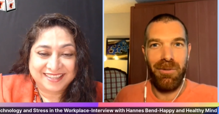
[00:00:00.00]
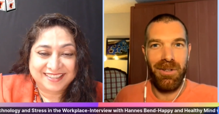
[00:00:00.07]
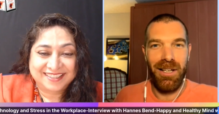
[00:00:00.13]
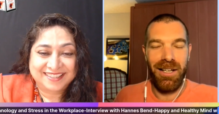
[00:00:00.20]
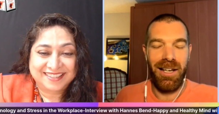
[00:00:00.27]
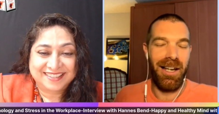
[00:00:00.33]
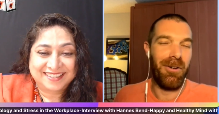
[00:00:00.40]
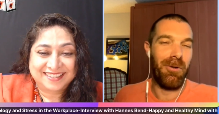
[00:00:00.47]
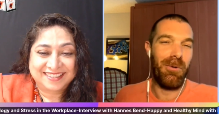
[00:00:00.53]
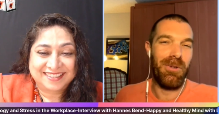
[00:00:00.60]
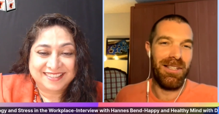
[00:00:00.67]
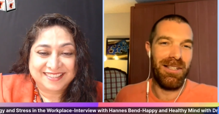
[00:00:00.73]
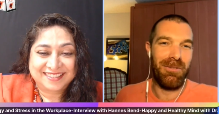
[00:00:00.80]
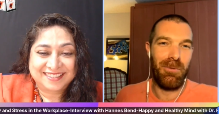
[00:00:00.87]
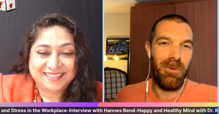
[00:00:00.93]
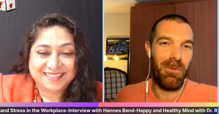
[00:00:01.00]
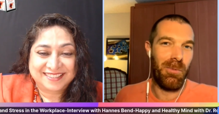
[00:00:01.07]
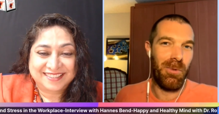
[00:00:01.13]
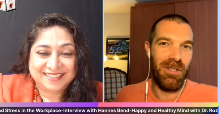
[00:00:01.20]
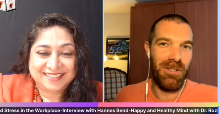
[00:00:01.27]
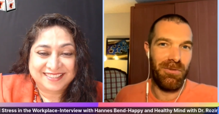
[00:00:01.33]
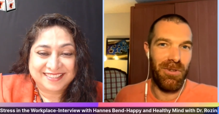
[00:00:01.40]
Speaker 1: like I always like
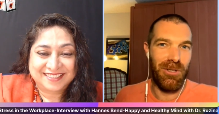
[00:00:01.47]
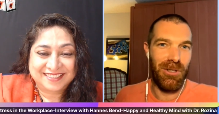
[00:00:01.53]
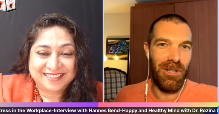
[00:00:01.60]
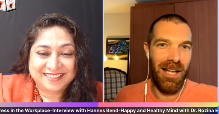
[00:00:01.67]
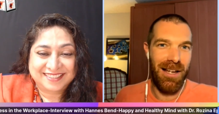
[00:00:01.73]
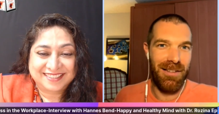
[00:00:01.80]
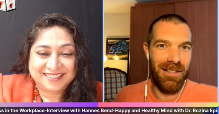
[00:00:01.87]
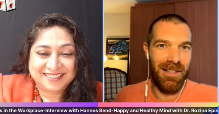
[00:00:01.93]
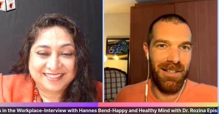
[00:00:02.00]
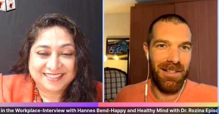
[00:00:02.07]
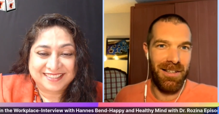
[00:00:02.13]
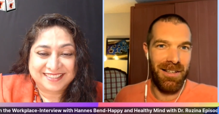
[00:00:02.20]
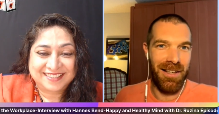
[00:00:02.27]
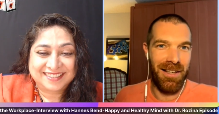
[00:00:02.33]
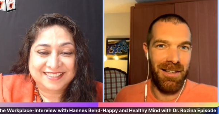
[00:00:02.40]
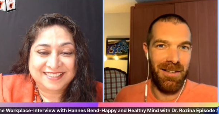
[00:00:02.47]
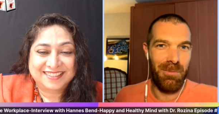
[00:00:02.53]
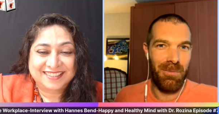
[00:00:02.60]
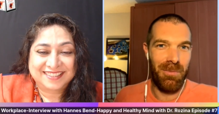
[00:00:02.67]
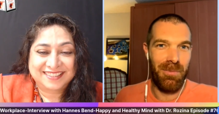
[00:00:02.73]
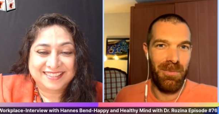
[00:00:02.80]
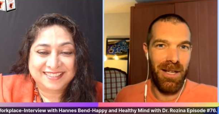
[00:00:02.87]
we just visualize it in in the
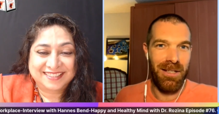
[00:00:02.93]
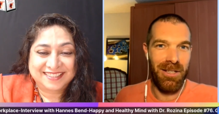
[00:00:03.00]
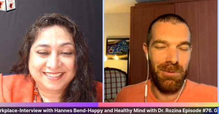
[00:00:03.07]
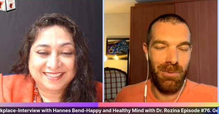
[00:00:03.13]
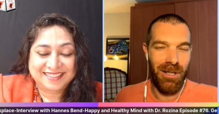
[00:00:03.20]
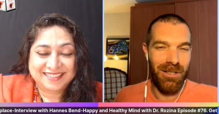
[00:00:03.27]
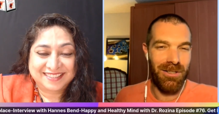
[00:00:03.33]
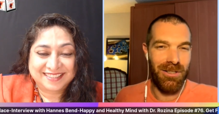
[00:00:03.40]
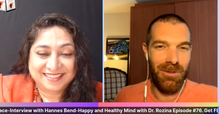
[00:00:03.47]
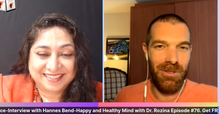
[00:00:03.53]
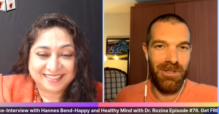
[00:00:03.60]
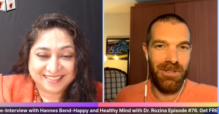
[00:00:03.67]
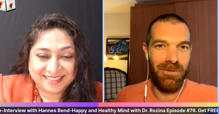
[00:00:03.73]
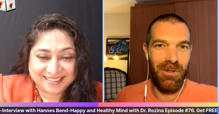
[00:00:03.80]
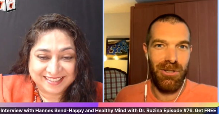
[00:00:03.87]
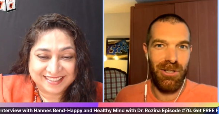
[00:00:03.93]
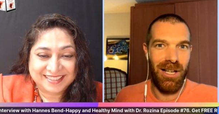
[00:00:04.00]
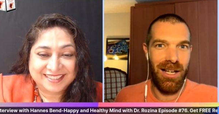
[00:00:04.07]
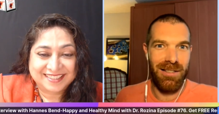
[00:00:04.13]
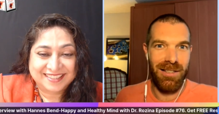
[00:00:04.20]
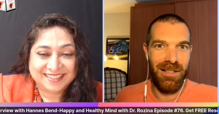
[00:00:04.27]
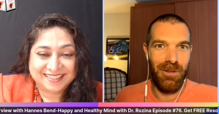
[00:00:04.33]
meditation practice. You just
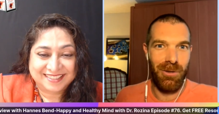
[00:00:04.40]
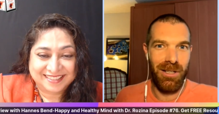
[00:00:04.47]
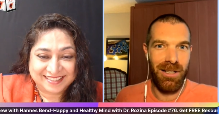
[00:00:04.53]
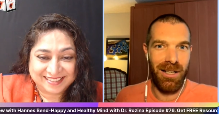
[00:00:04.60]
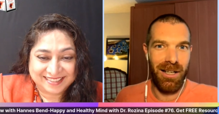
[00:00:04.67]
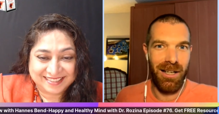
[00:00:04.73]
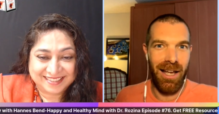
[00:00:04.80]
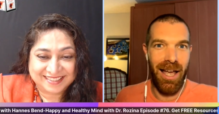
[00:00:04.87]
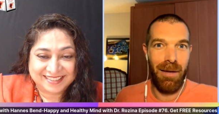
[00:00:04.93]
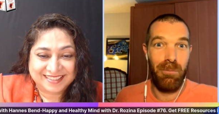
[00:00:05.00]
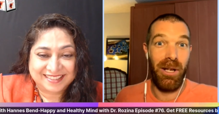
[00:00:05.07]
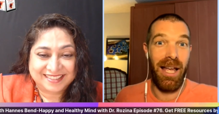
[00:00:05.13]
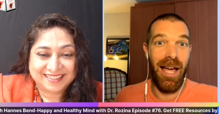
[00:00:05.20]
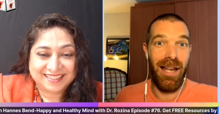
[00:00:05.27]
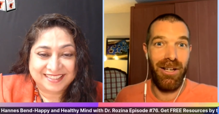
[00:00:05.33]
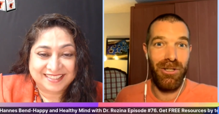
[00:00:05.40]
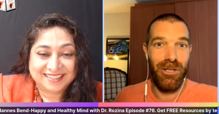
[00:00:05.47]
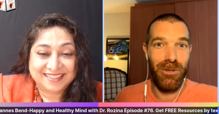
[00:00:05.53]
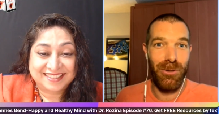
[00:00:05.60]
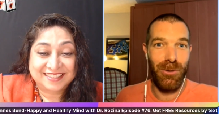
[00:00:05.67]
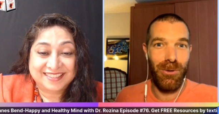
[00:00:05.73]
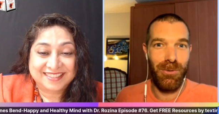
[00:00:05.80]
visualize that you can like bring
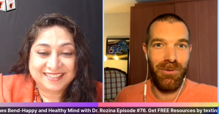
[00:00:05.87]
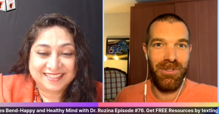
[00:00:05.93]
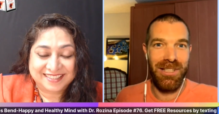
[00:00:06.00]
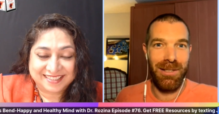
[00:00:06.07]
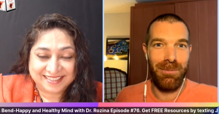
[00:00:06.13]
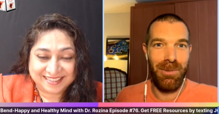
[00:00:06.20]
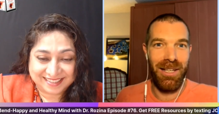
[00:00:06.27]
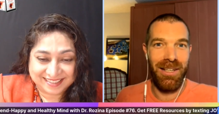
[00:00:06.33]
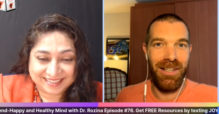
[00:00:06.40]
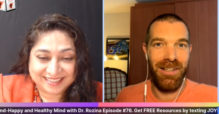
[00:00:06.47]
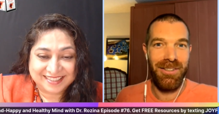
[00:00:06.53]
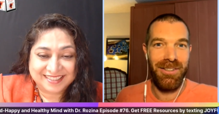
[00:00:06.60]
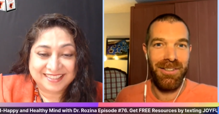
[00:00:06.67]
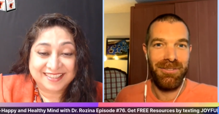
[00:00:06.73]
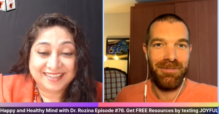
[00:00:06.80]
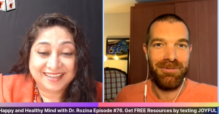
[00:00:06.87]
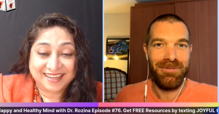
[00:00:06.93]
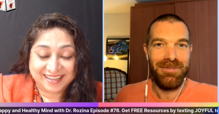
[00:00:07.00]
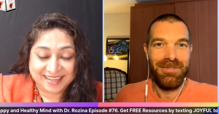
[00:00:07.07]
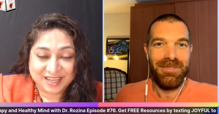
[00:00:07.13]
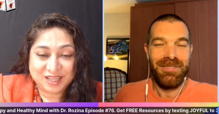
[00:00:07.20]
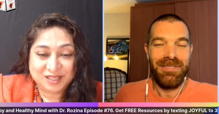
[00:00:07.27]
energy to it with a deep inhale,
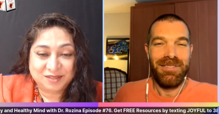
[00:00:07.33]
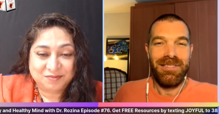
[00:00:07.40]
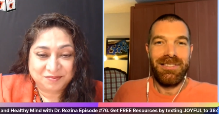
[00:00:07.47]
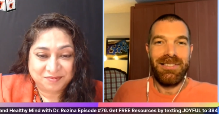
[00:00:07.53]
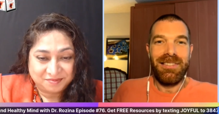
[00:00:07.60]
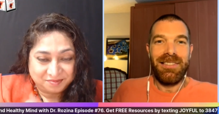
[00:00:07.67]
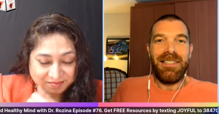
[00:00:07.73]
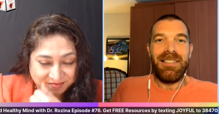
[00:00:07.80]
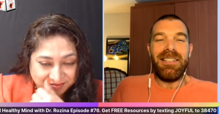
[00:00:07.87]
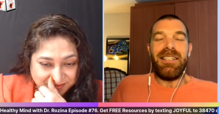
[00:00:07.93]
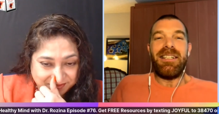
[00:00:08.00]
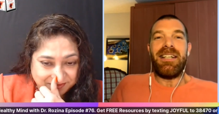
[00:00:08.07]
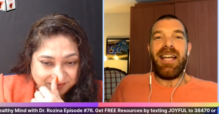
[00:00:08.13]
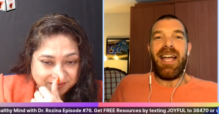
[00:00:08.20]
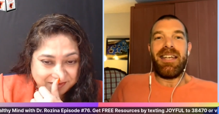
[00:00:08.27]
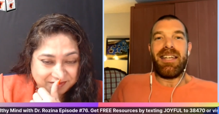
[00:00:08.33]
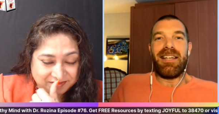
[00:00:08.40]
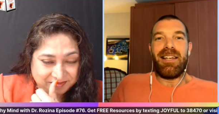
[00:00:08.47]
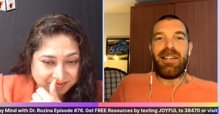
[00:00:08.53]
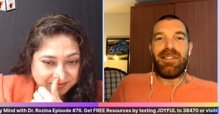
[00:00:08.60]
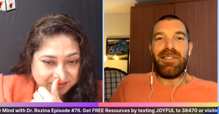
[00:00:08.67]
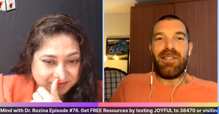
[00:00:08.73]
uh-huh and then
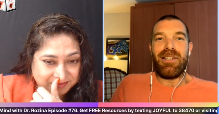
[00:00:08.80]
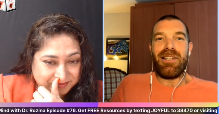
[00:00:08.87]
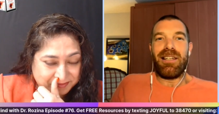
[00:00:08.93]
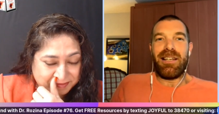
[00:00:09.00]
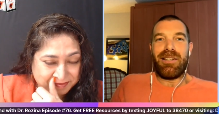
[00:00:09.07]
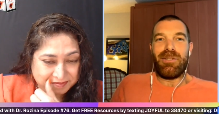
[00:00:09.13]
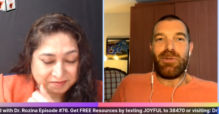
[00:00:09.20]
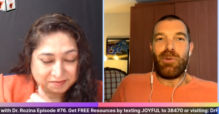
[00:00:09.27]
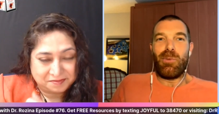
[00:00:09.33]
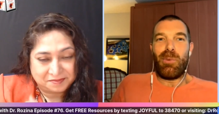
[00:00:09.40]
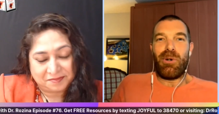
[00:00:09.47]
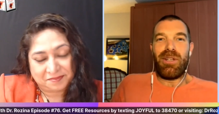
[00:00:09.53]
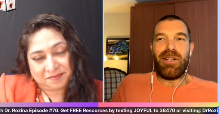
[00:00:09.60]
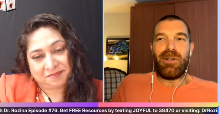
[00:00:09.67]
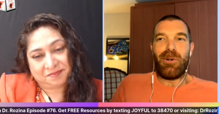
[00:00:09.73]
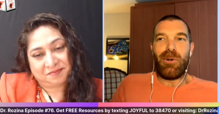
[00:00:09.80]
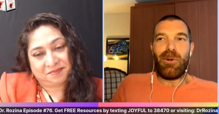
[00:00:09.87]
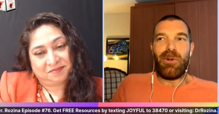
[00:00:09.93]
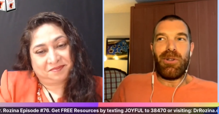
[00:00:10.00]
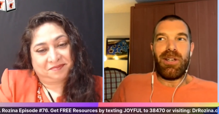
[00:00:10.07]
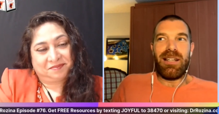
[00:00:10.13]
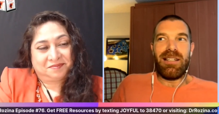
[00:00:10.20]
like a, like a
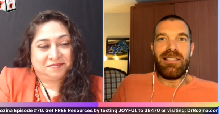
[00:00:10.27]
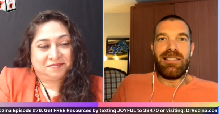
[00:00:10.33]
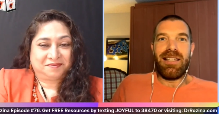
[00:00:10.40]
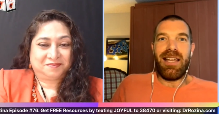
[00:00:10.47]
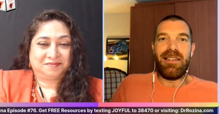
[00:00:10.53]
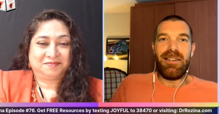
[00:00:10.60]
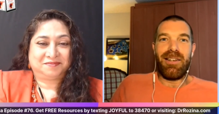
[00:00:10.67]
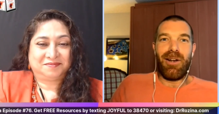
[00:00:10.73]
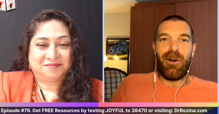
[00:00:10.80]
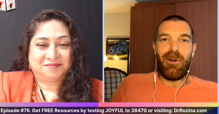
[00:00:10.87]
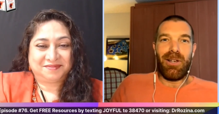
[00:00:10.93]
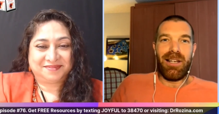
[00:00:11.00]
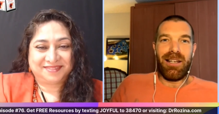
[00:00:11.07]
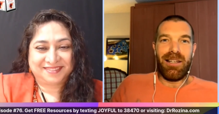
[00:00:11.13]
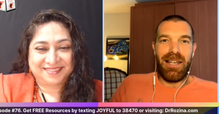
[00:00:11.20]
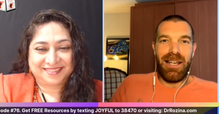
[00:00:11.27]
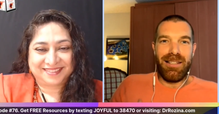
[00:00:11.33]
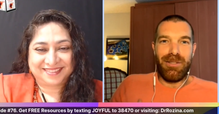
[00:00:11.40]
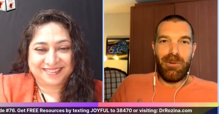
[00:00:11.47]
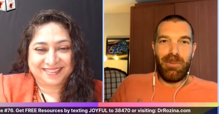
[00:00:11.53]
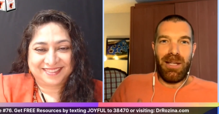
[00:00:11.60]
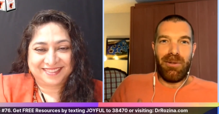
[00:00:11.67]
superhero you can send it out like a
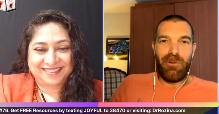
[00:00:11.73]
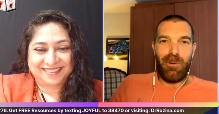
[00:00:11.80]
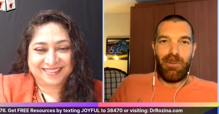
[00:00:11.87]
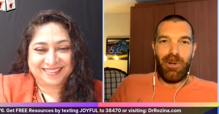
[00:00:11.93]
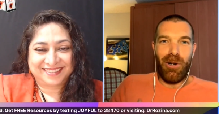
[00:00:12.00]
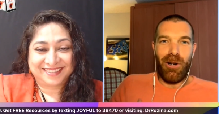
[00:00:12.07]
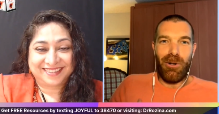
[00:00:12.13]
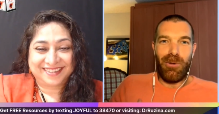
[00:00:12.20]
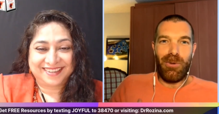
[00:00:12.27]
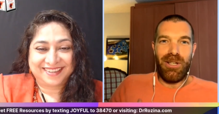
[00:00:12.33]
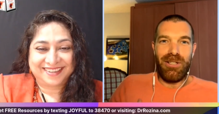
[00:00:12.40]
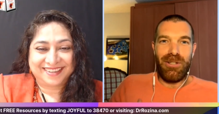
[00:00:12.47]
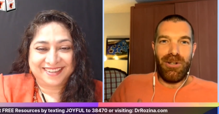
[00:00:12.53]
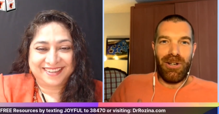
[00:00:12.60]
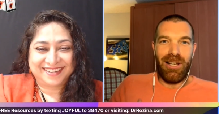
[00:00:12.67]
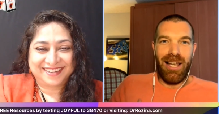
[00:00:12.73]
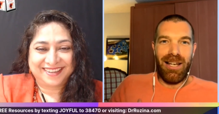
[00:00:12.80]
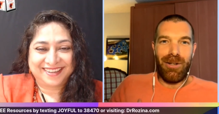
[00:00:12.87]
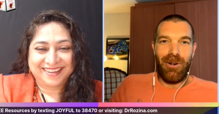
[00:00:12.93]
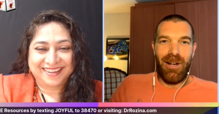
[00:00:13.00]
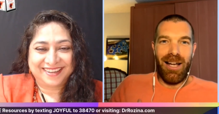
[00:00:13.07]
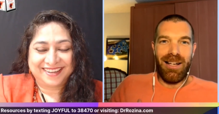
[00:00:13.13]
laser beam from your heart region on a
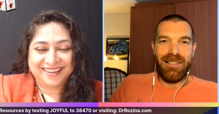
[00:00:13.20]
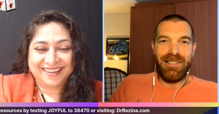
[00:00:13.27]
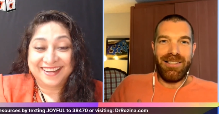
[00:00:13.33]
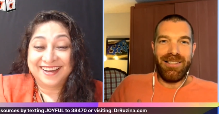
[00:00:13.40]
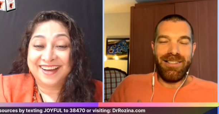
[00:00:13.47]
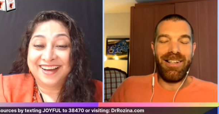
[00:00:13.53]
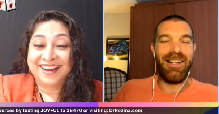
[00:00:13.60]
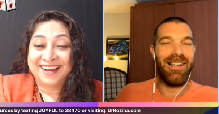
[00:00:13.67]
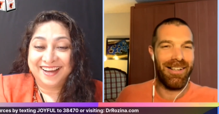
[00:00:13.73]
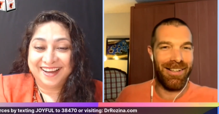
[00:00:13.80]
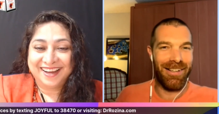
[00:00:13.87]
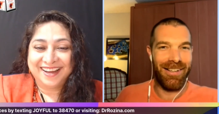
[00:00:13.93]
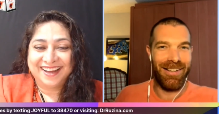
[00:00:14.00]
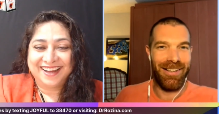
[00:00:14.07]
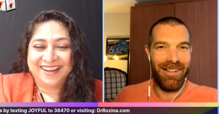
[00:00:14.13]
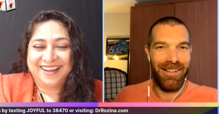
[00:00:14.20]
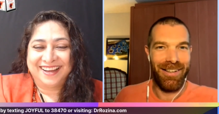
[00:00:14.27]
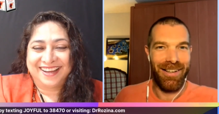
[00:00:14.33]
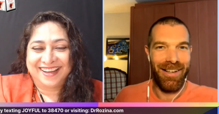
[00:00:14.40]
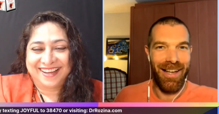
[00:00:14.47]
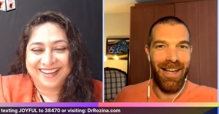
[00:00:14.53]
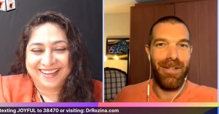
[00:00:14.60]
letting go axial
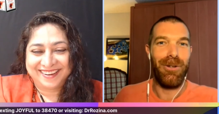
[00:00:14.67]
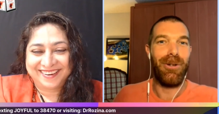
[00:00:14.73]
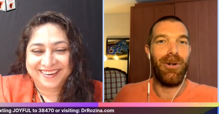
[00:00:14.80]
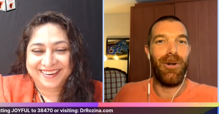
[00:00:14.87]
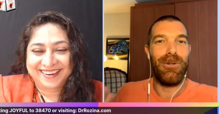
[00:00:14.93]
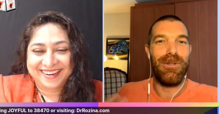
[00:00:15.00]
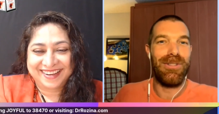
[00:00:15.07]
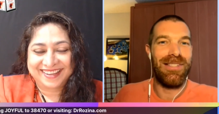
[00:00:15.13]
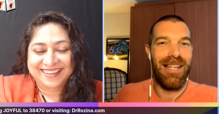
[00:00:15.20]
uh-huh. and you can also right.